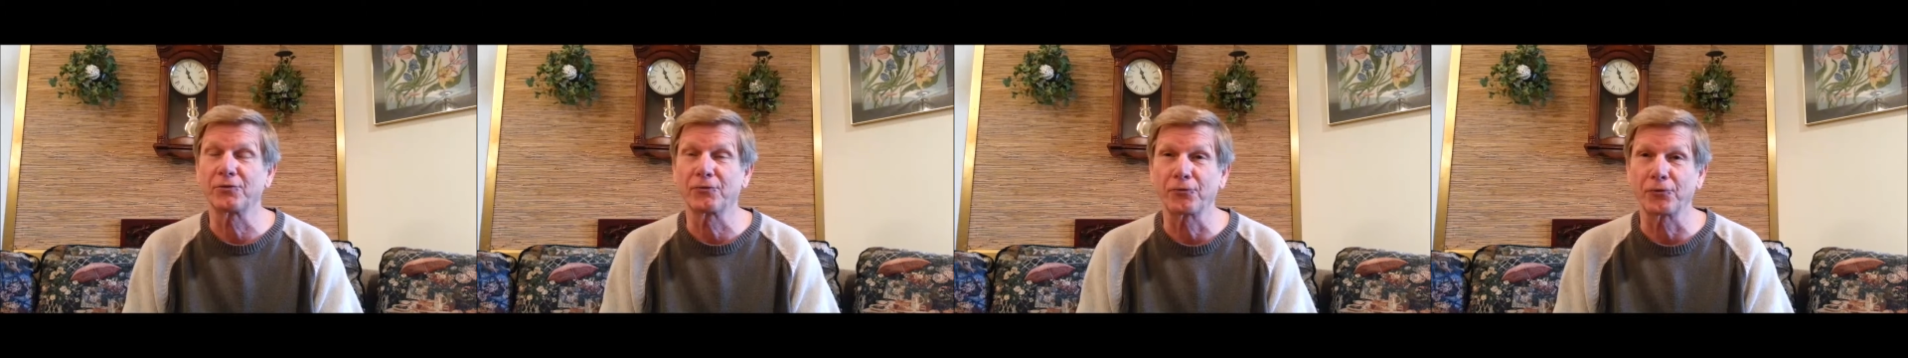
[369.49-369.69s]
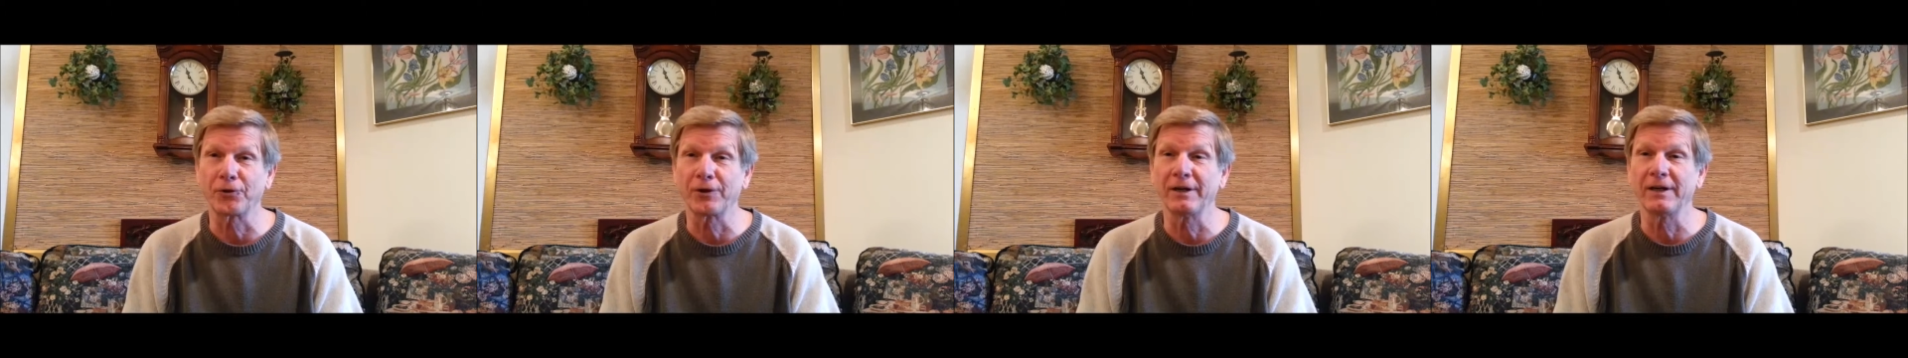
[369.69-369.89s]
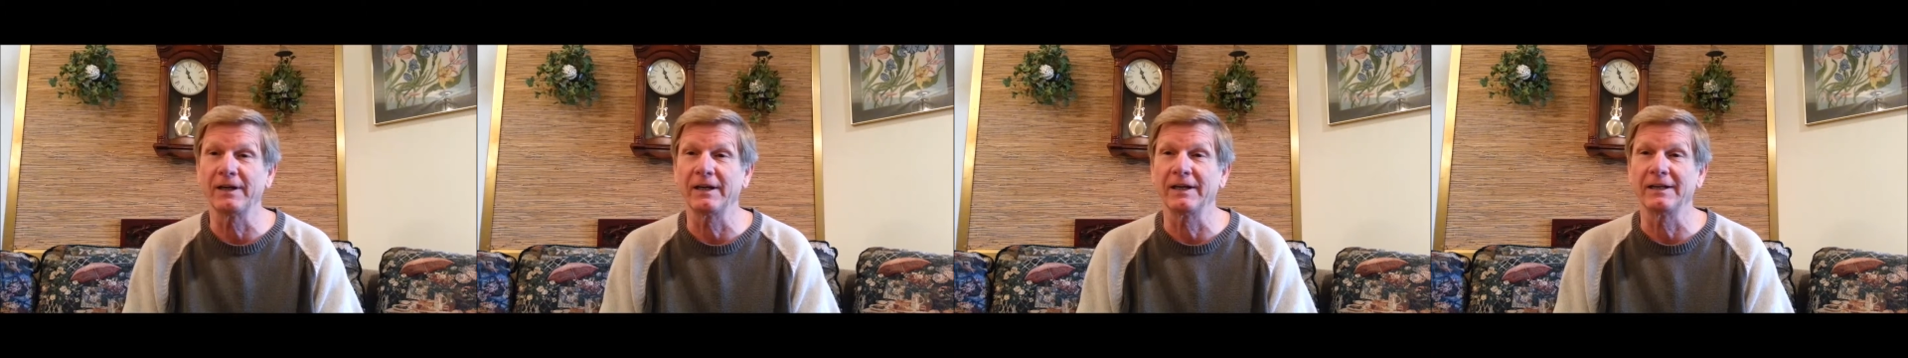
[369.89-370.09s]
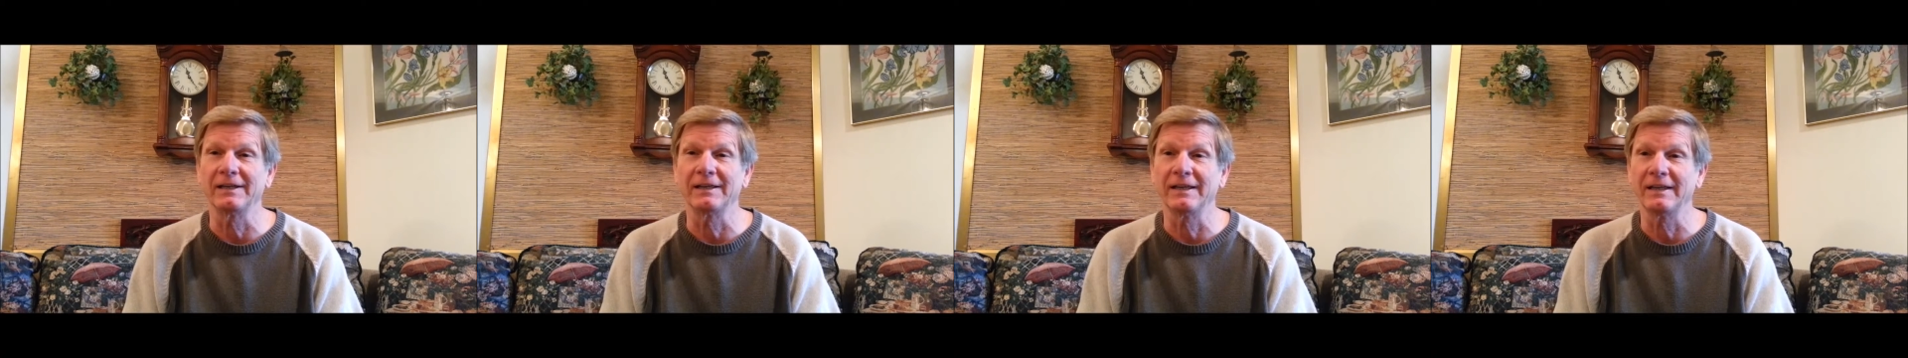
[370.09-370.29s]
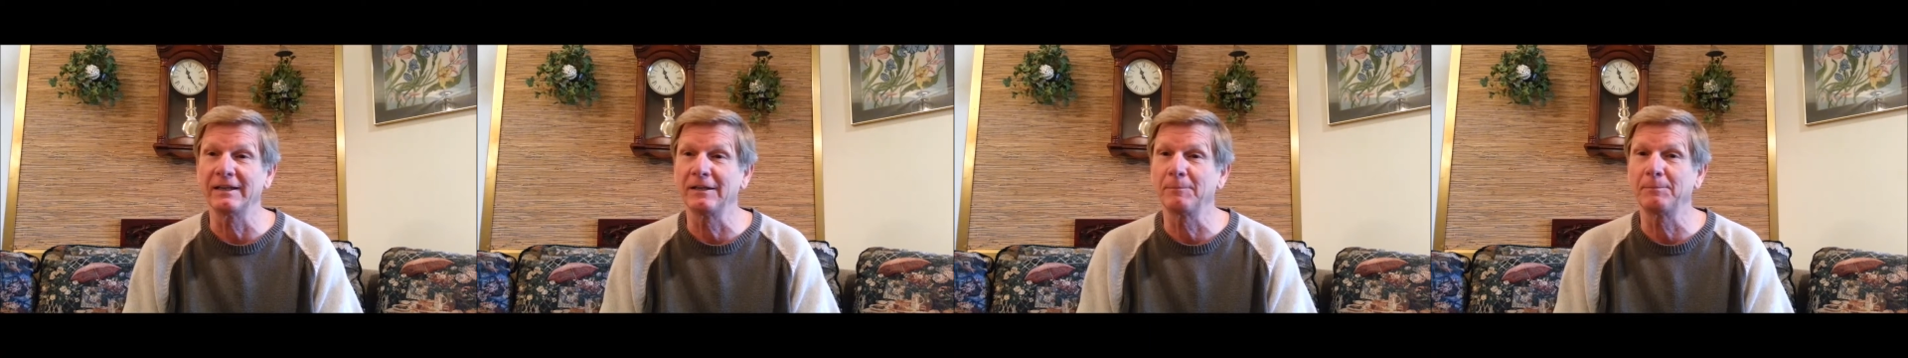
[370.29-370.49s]
free
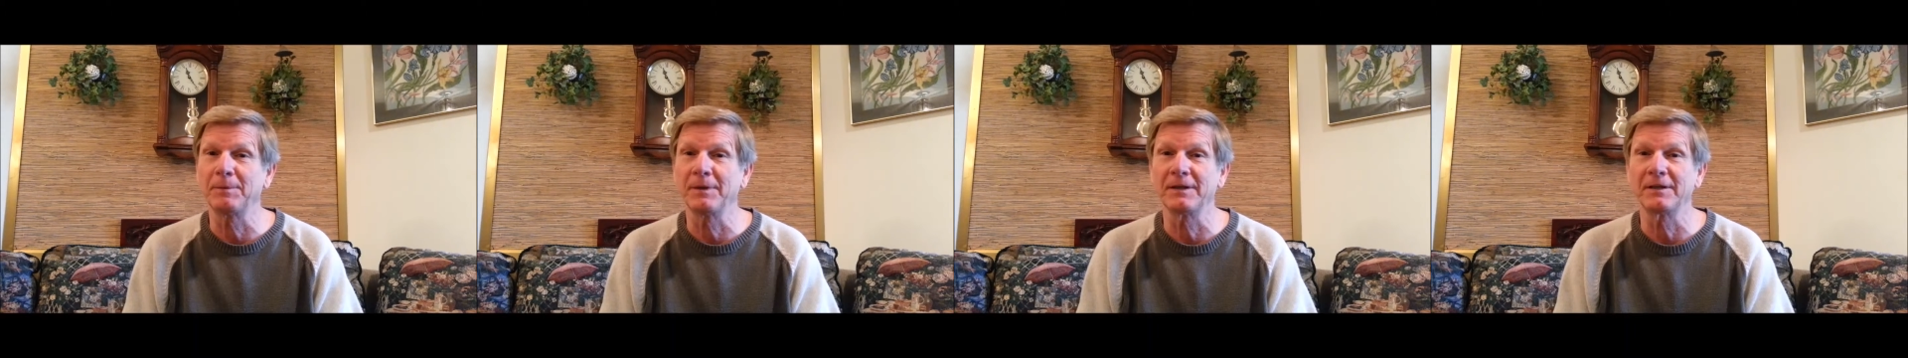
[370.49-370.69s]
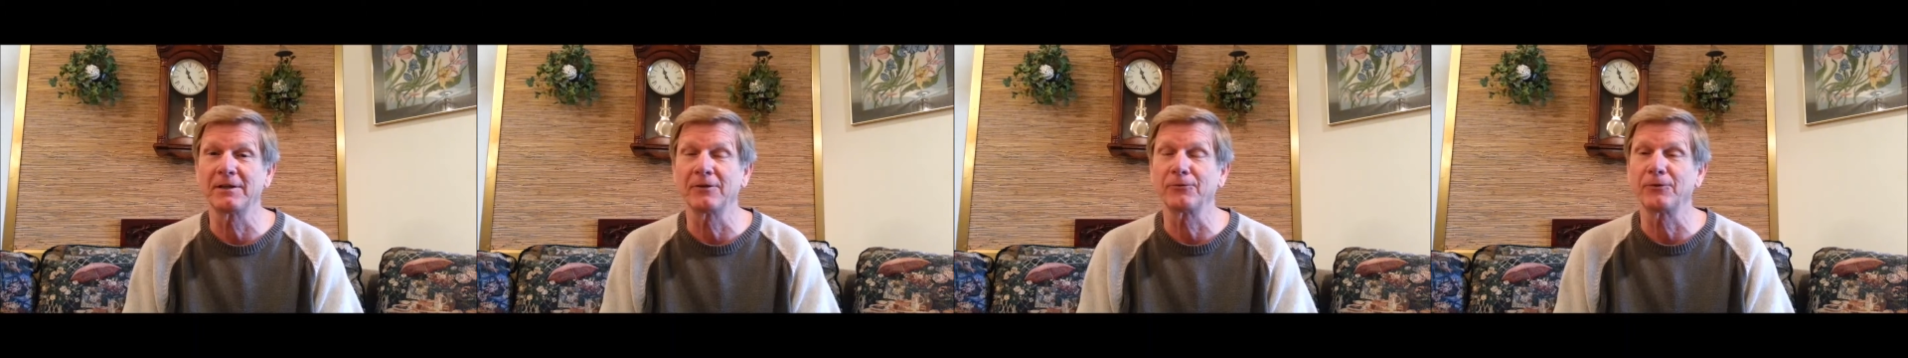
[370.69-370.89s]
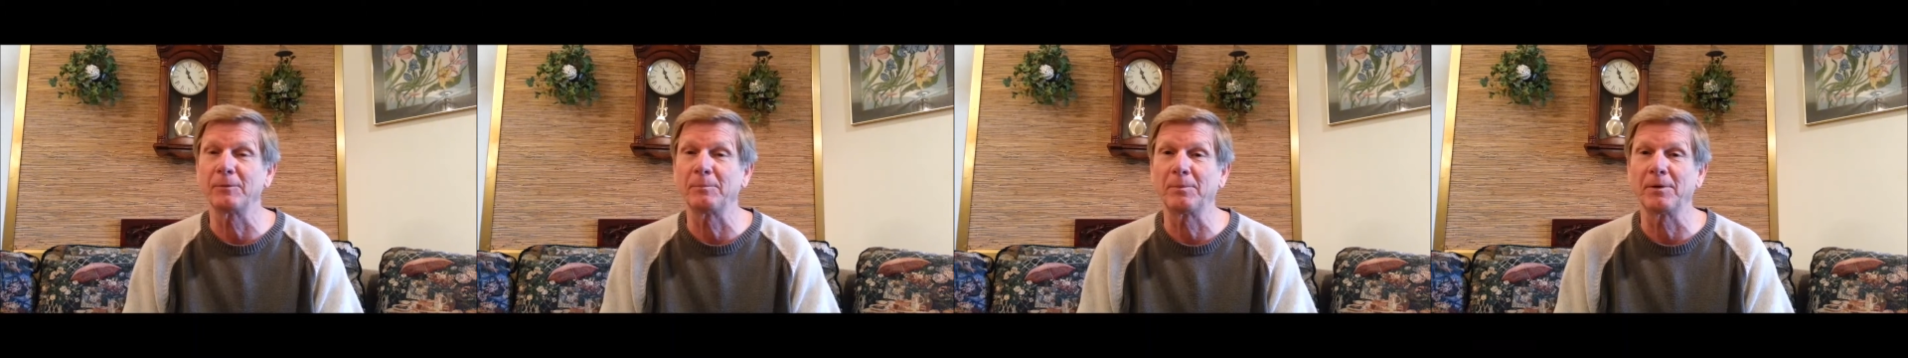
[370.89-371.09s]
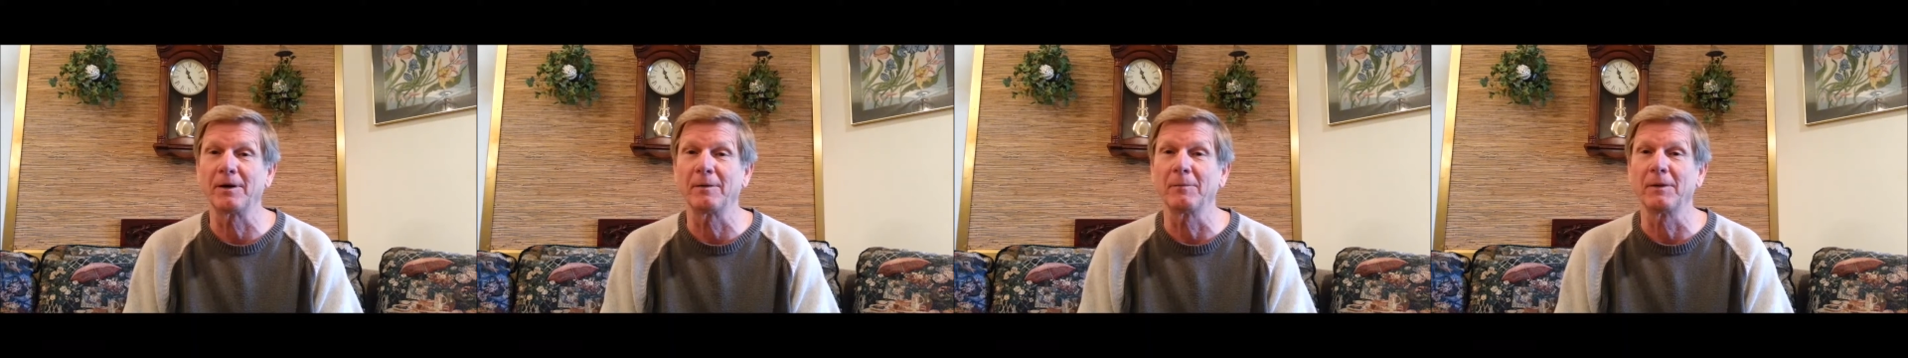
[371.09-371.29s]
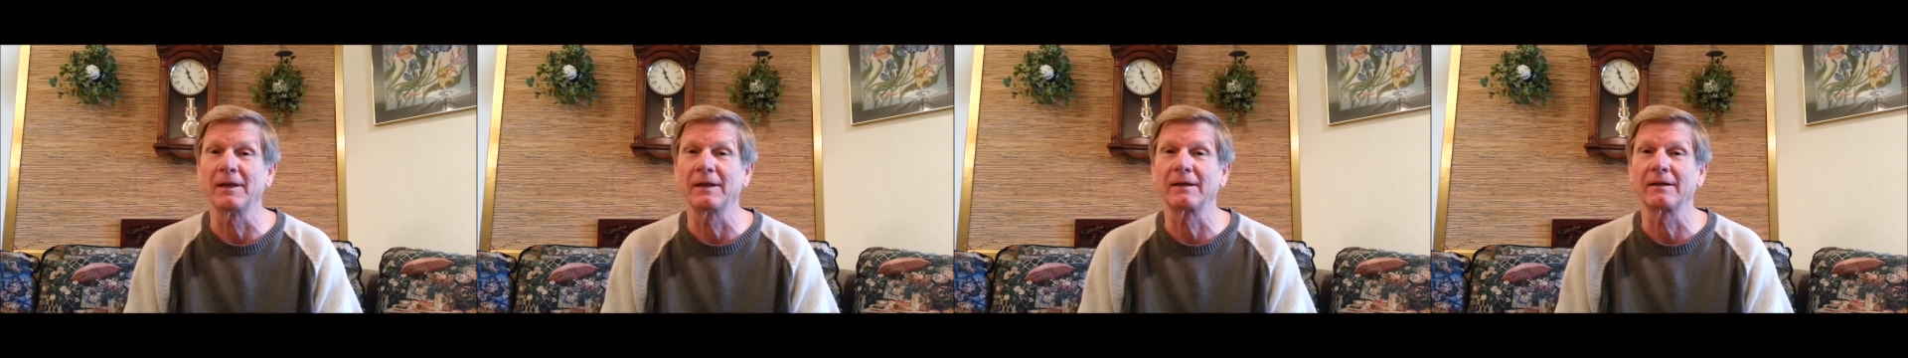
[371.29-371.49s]
and independent
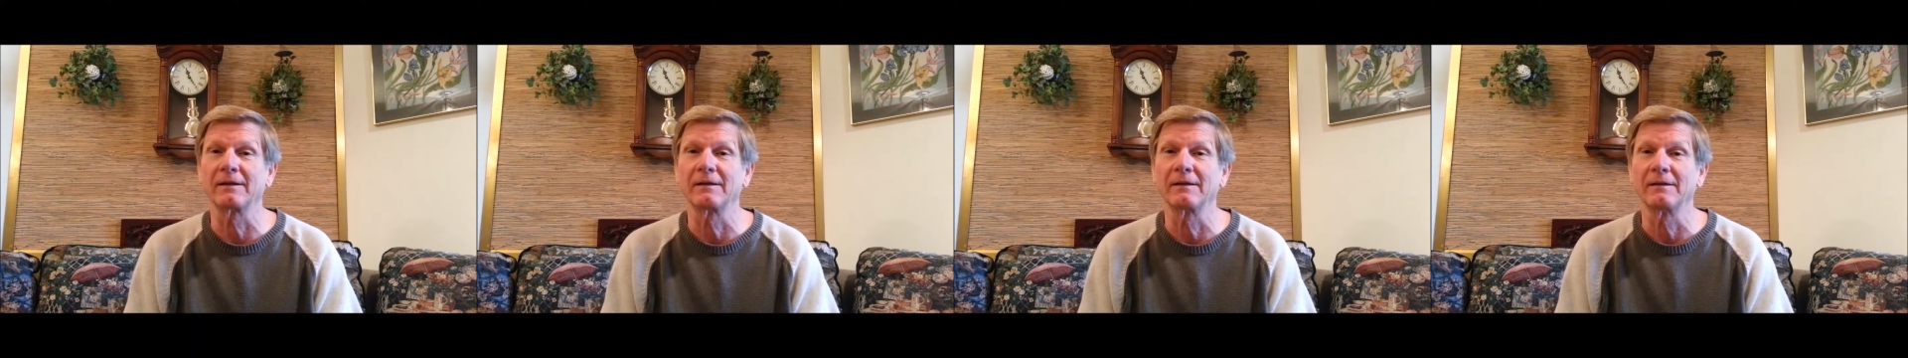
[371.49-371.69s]
republic,